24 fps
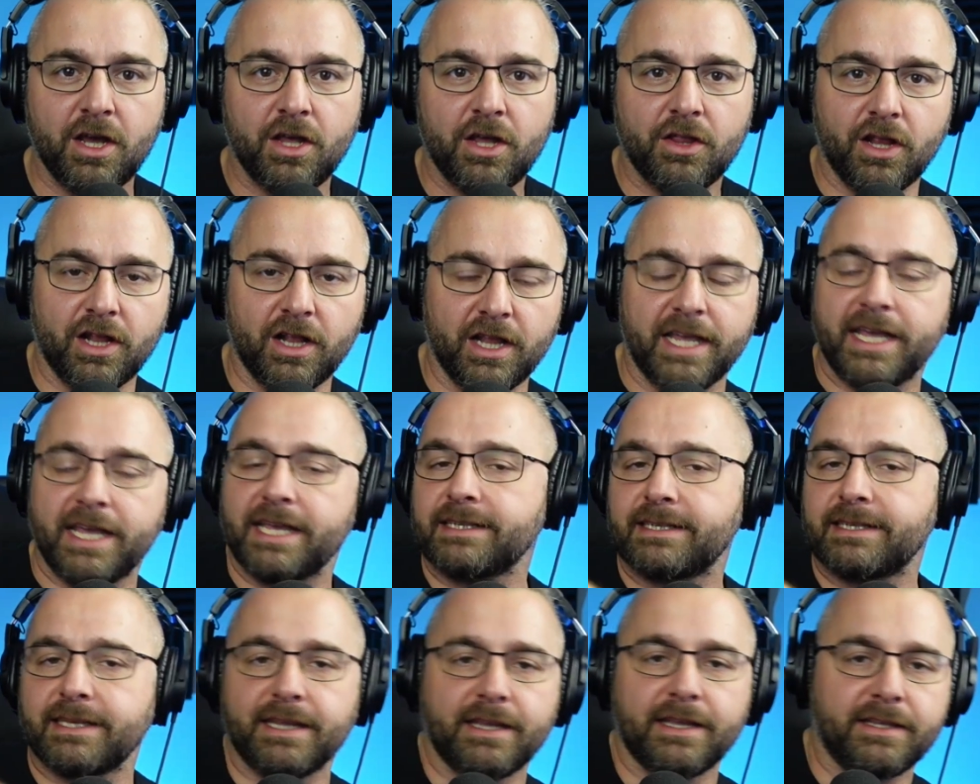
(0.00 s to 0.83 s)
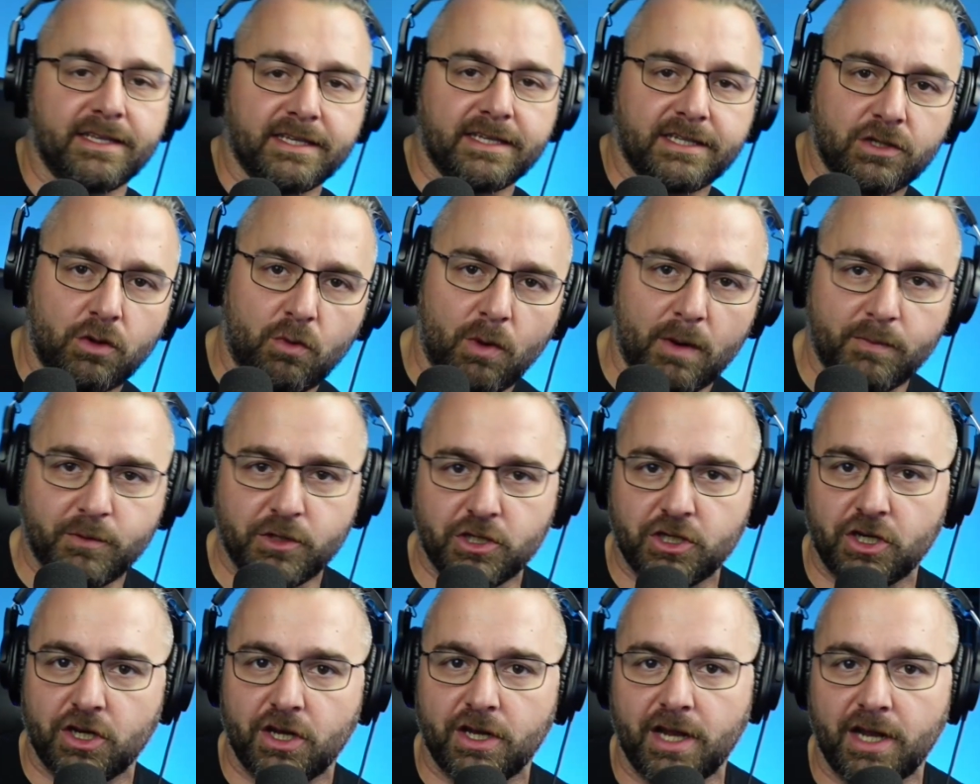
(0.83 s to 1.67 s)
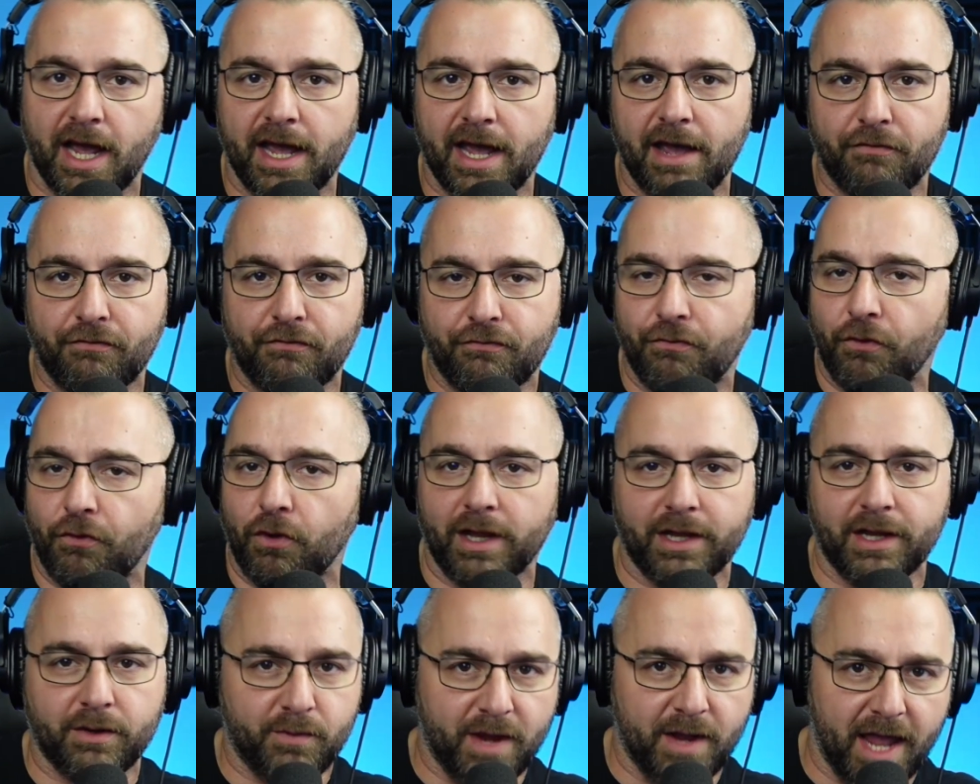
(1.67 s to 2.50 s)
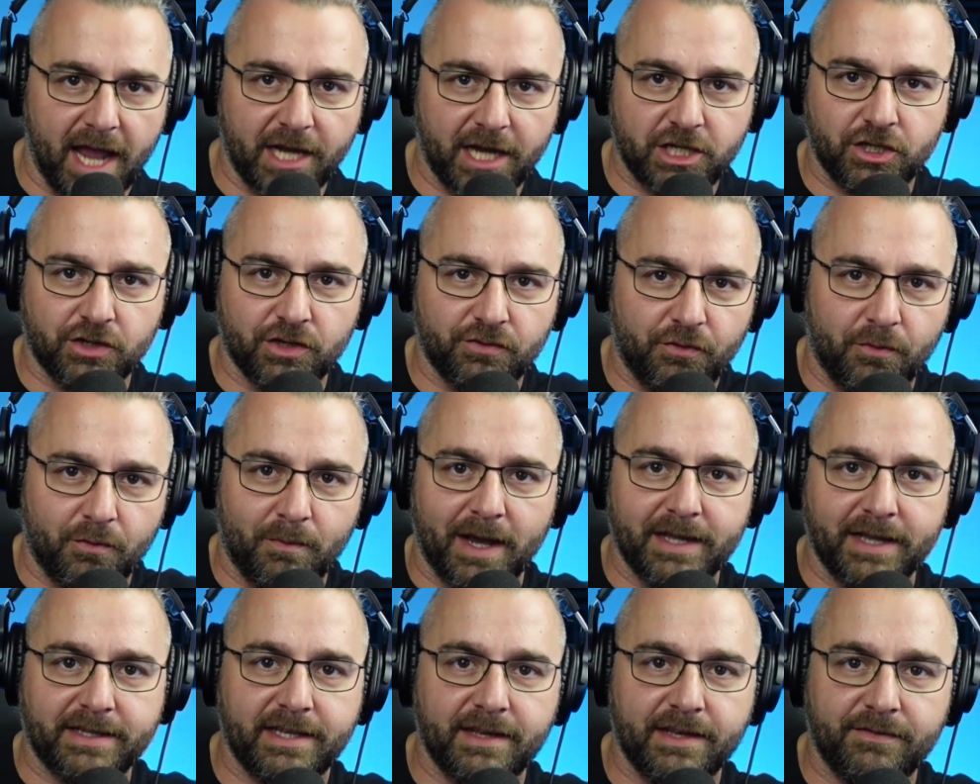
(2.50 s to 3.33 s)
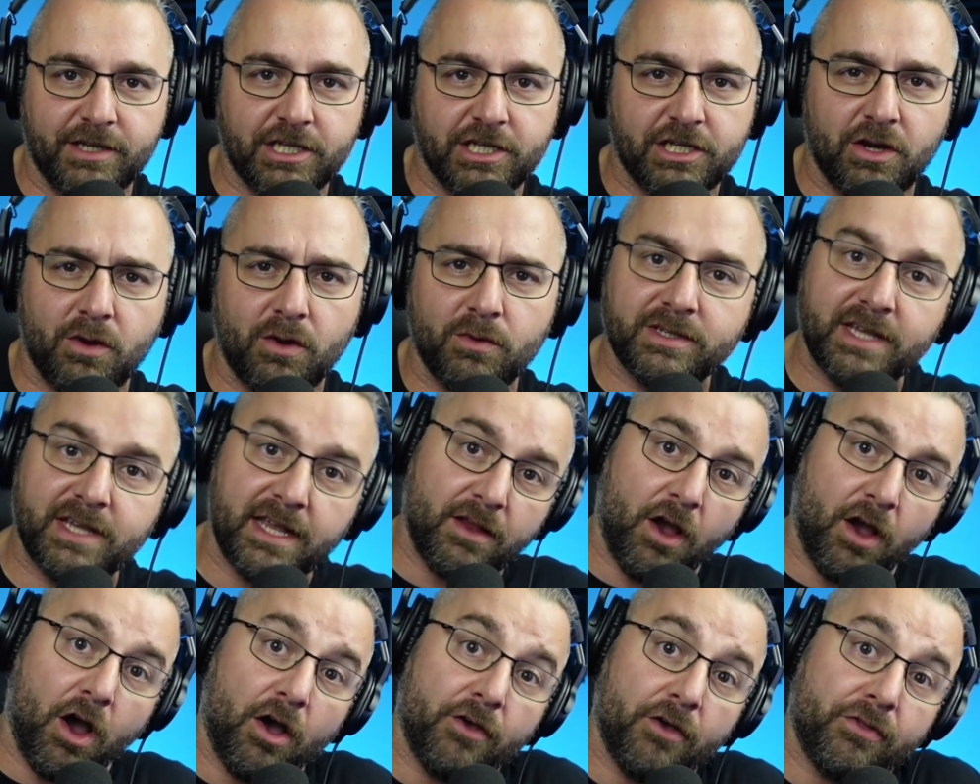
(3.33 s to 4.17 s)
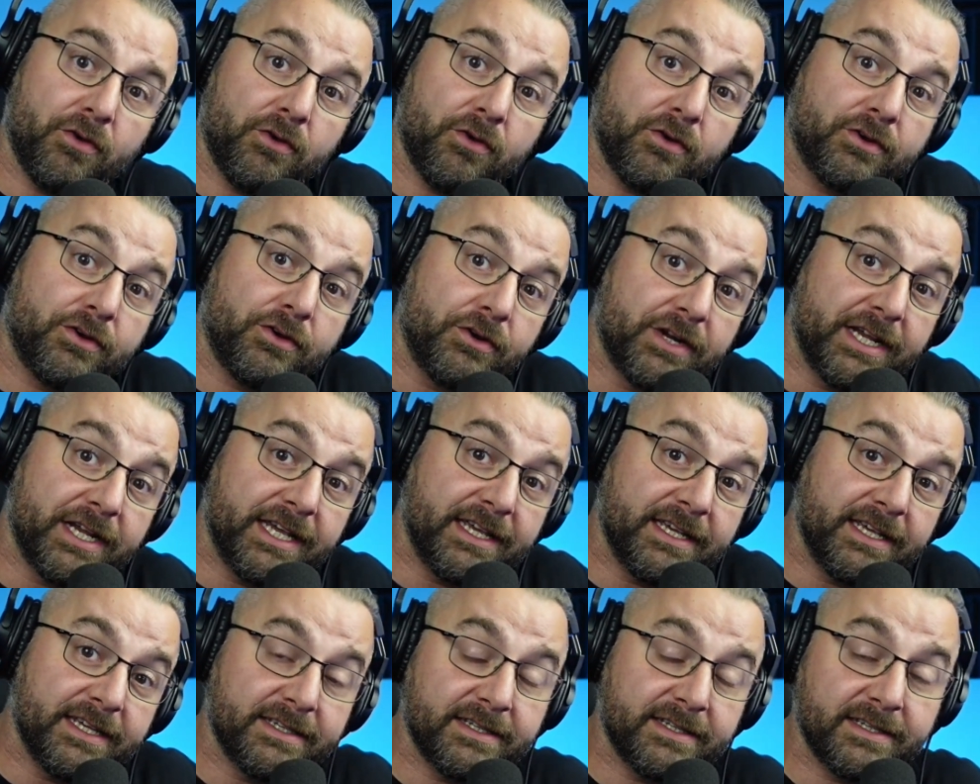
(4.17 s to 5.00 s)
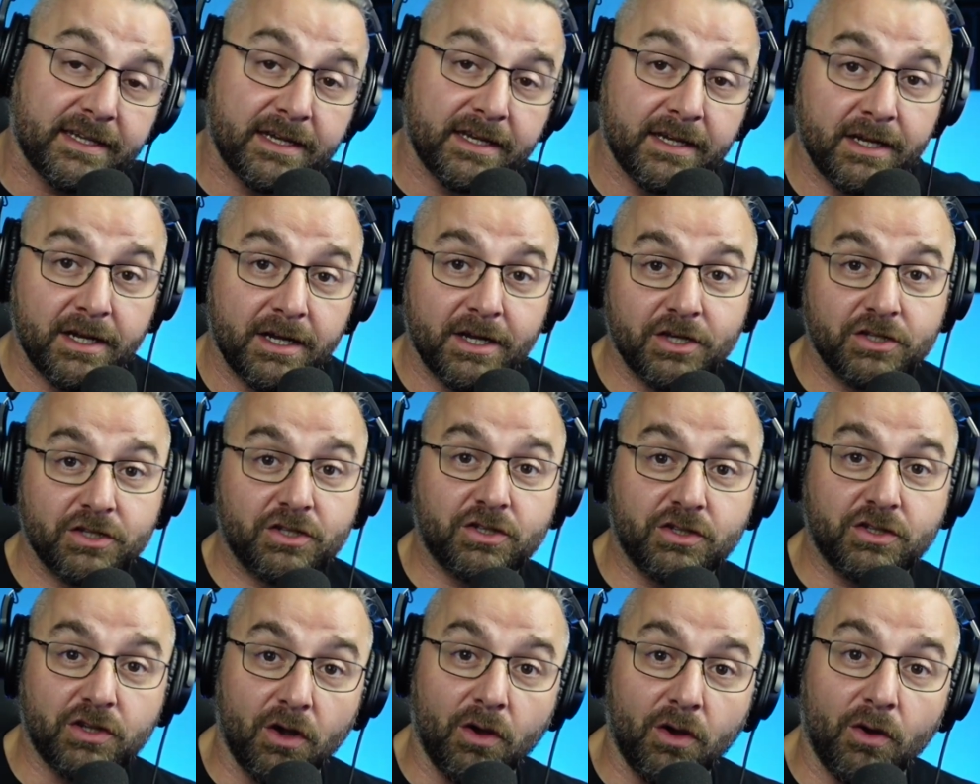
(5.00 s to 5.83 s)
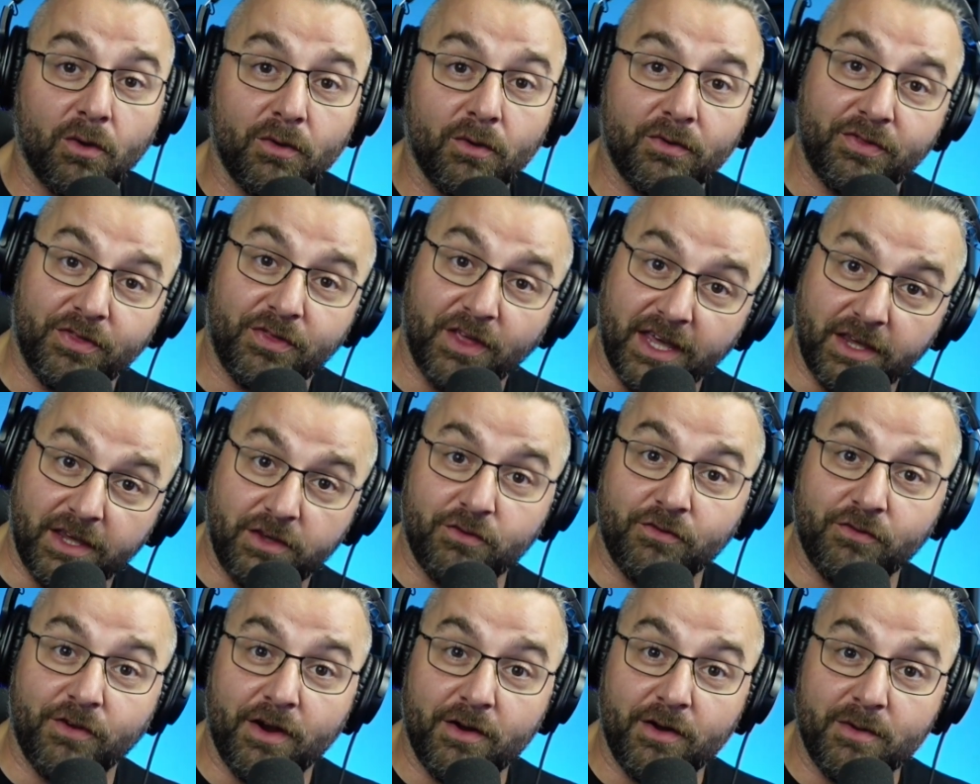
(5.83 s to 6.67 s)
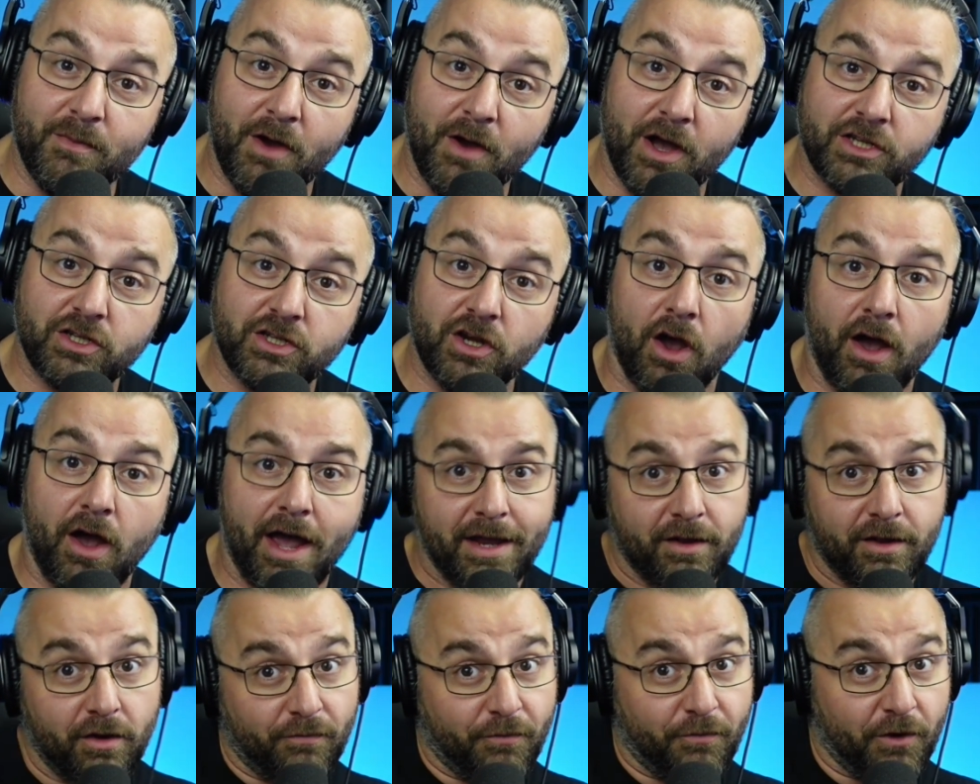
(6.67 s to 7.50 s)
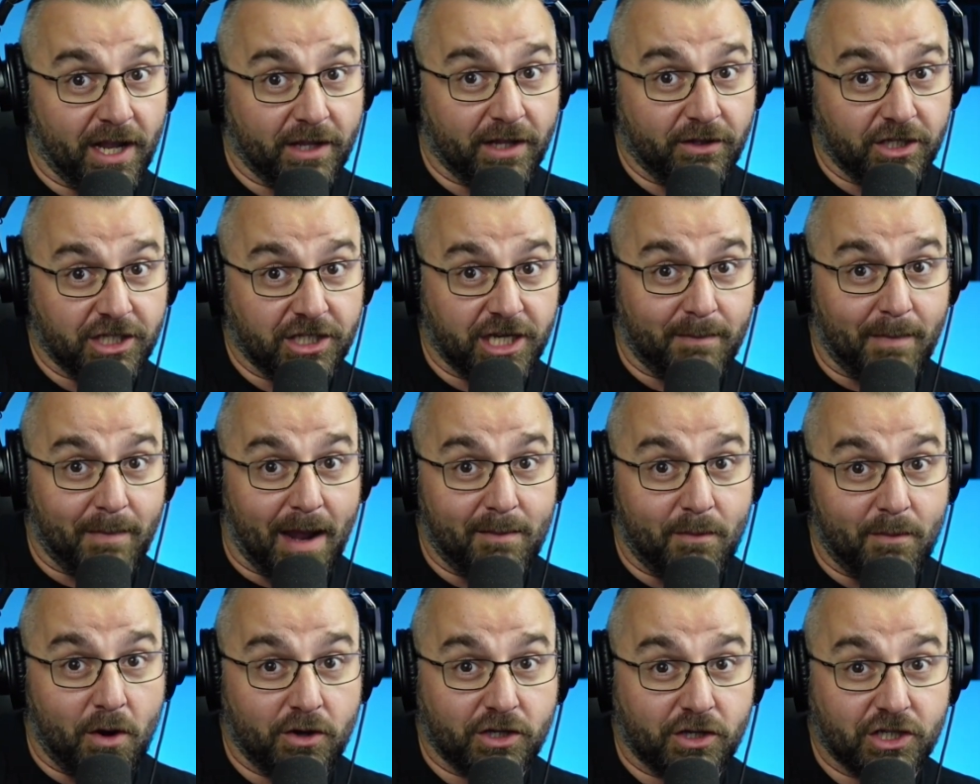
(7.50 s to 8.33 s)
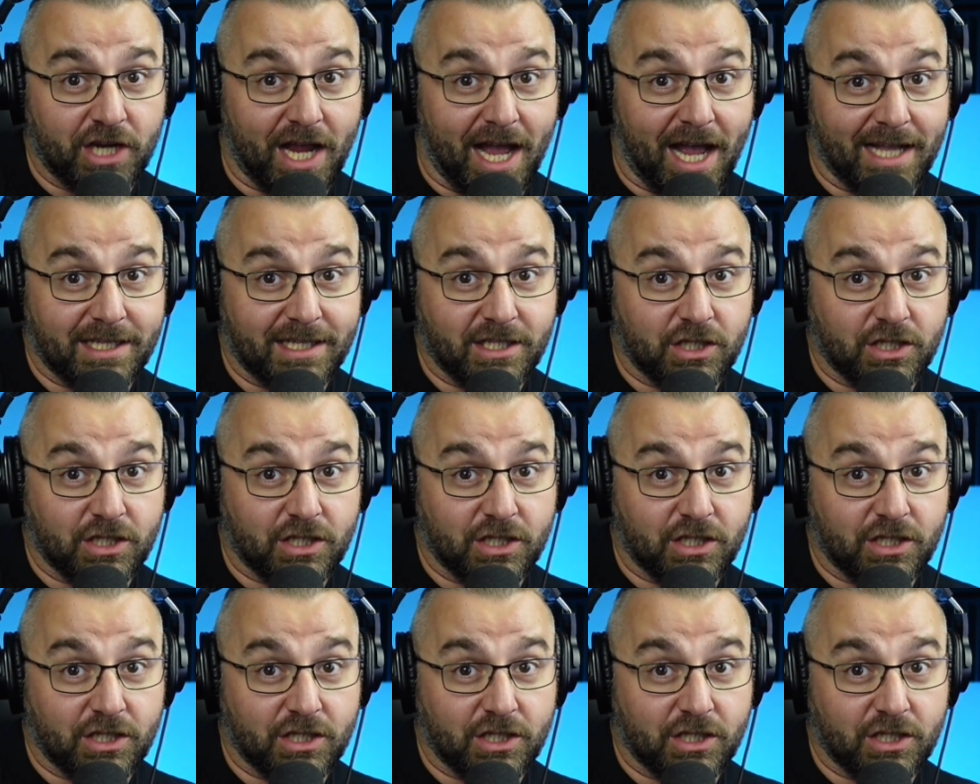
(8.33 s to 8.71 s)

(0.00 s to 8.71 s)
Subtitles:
The link is in the description. I have full-length reaction for my TV shows and other goodies. So thank you very much. And don't forget to check my merch at